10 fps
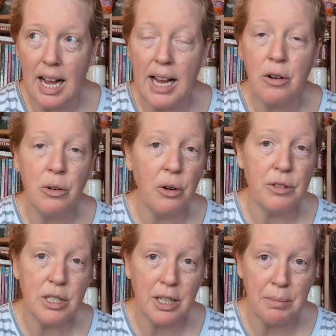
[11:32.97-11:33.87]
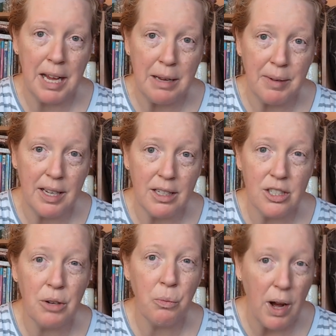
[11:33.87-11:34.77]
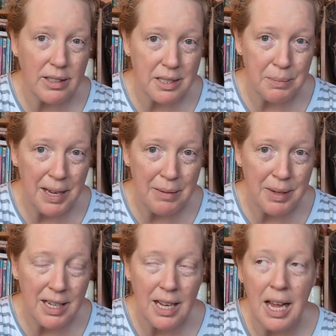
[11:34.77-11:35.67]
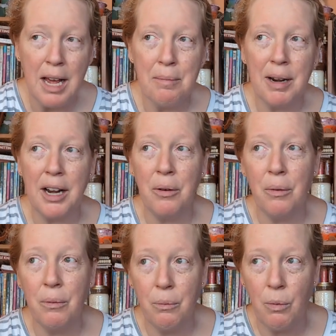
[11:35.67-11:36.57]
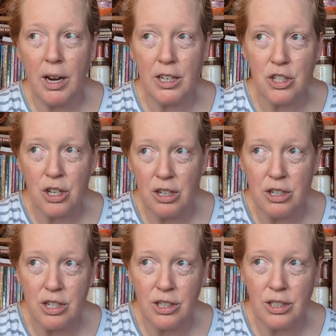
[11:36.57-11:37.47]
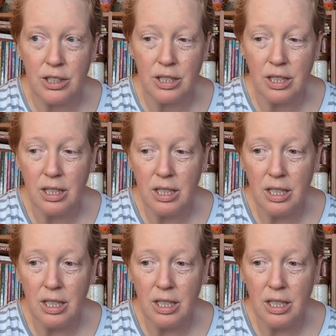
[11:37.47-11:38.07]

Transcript: I don't know if she's going to pay me. She wants to pay me, but I don't want to charge her.